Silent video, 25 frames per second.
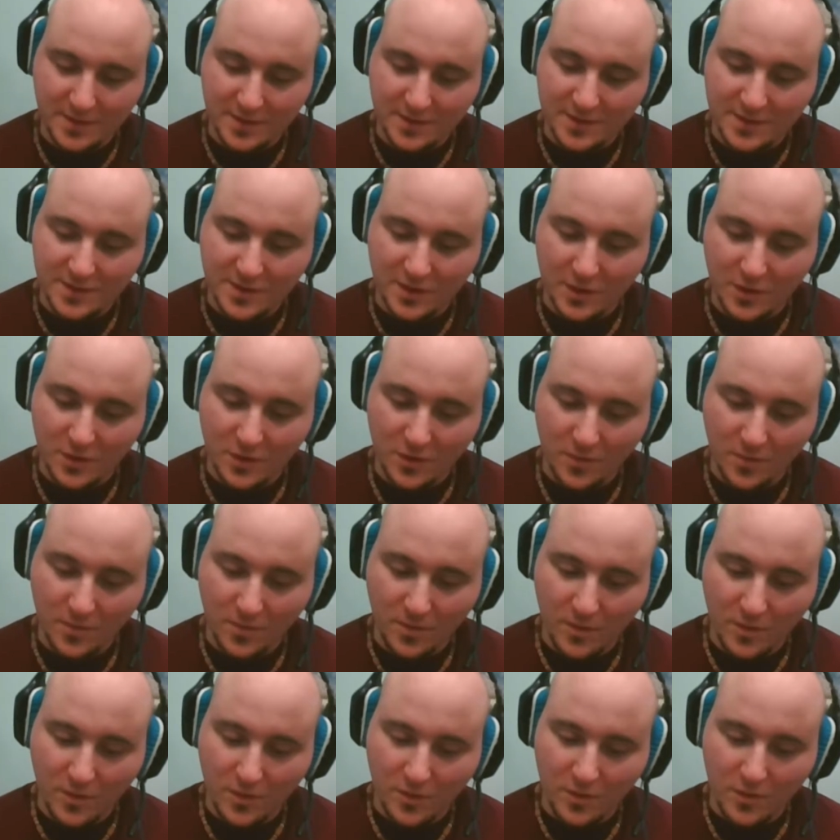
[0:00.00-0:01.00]
So
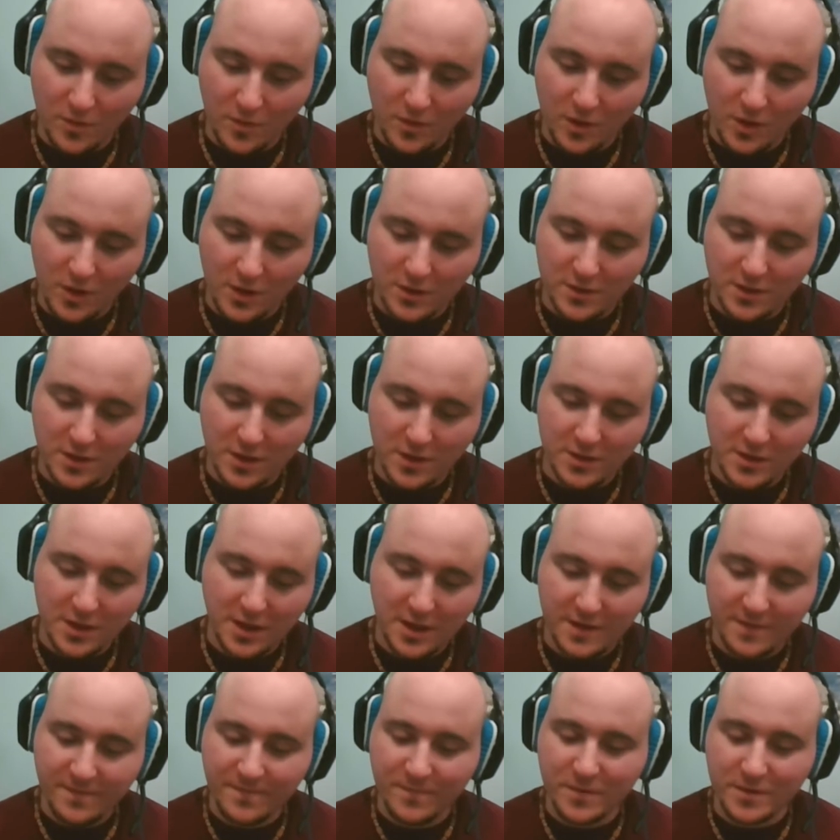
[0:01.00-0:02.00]
a
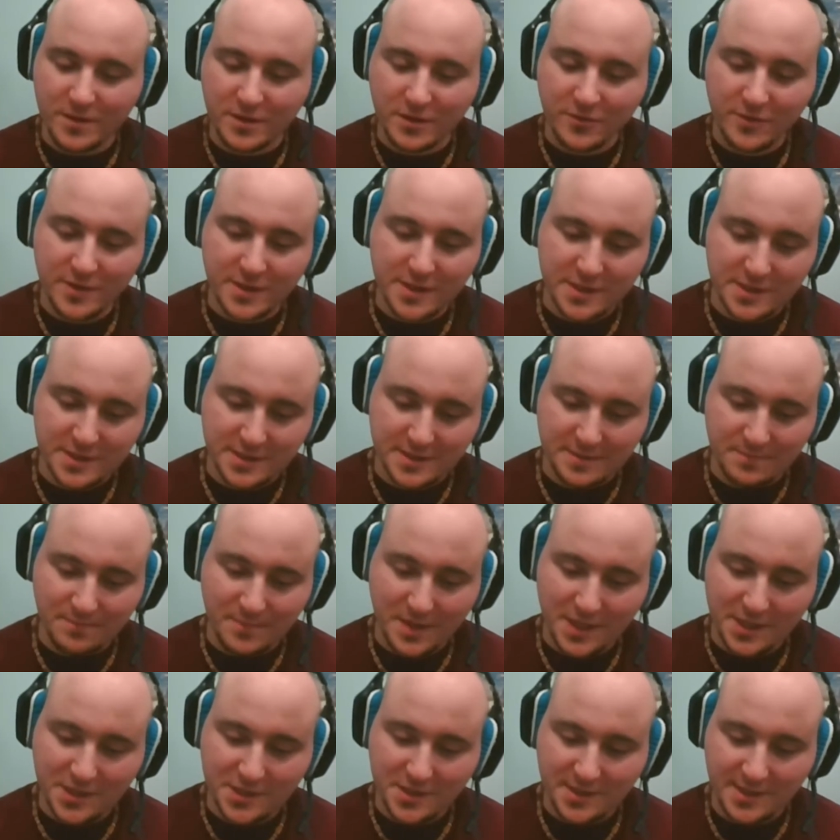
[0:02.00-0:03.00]
lot of what Krishna is
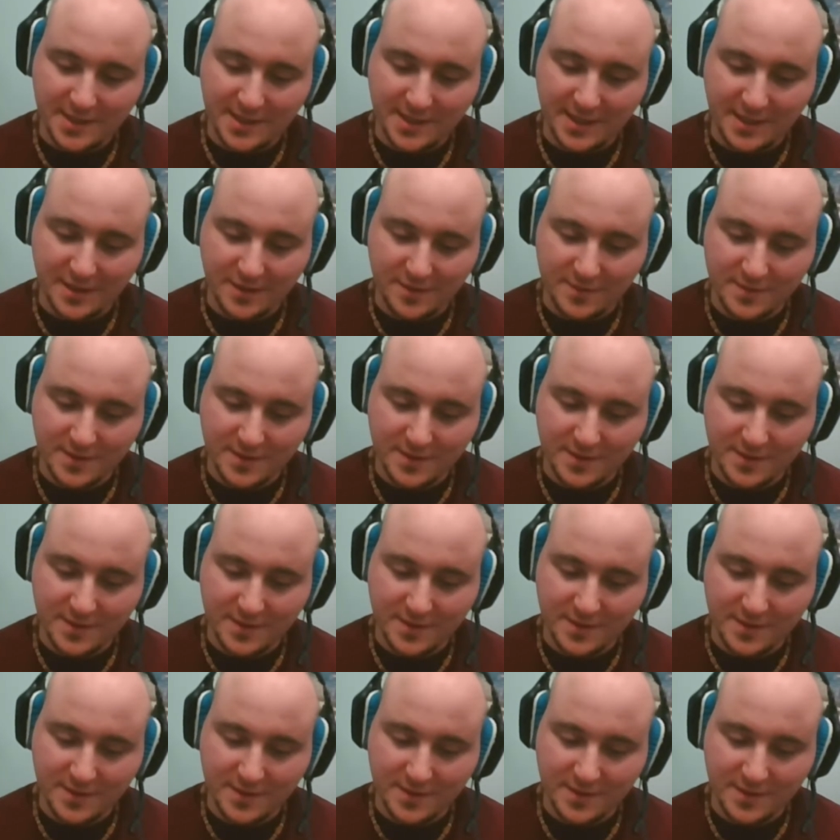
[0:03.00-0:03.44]
mentioning here,